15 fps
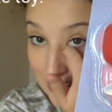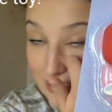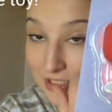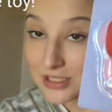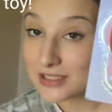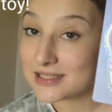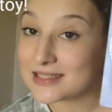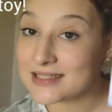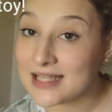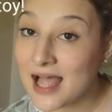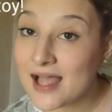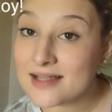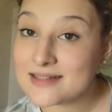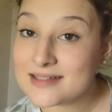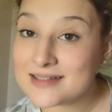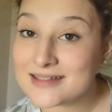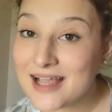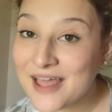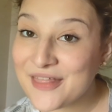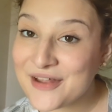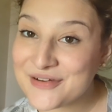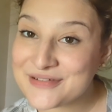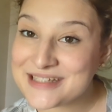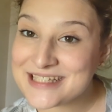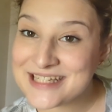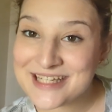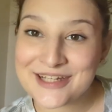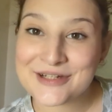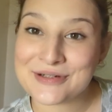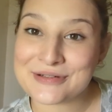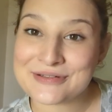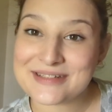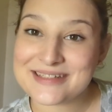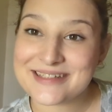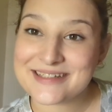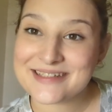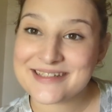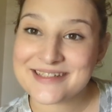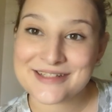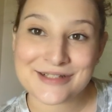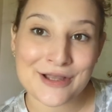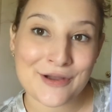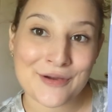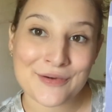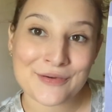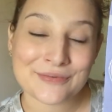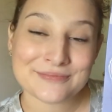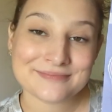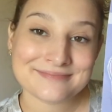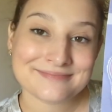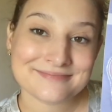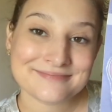was a good set. I thought it was cute. So